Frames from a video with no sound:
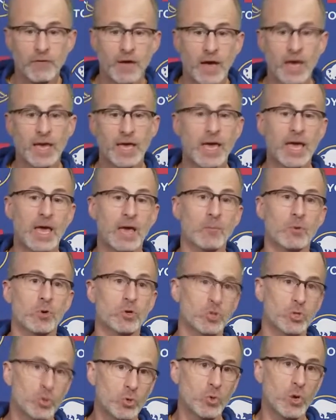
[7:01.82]
I hammer
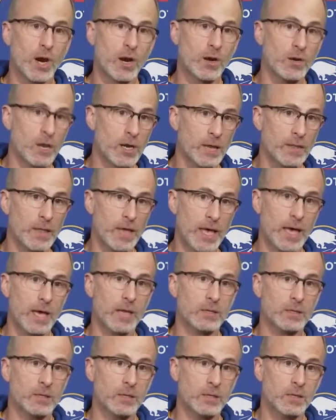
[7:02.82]
too hard on
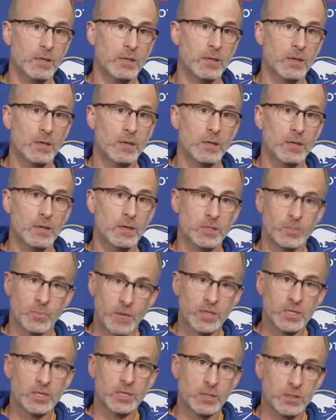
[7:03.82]
that,
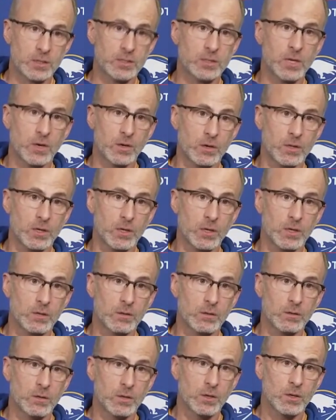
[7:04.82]
especially at the start of the year,
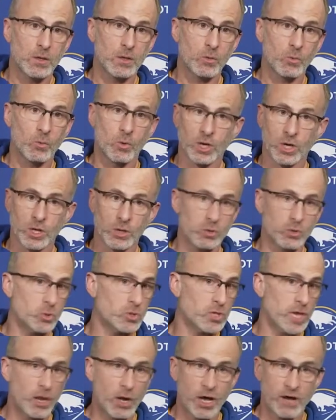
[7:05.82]
we're going to lose
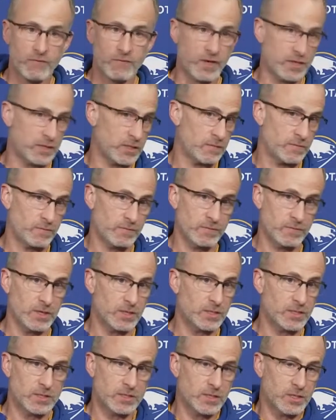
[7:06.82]
that offensive.
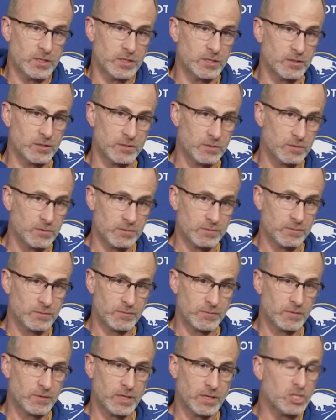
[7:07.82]
It's just,
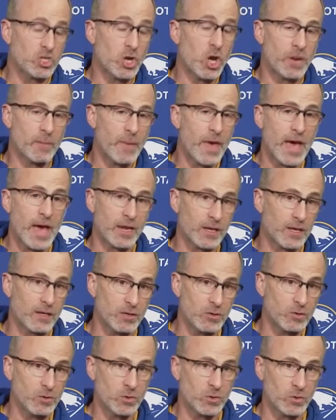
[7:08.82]
it's automatic.
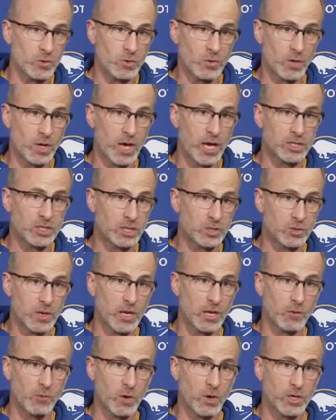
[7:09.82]
You concentrate
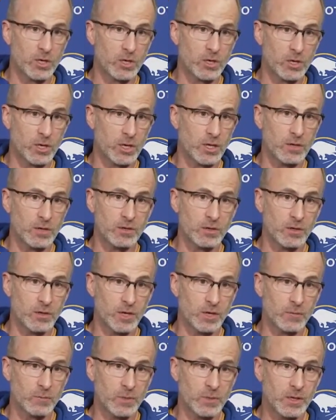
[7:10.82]
on one, you're
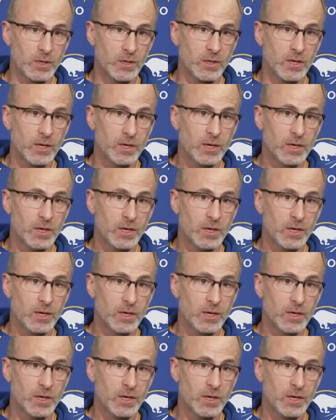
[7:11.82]
gonna be.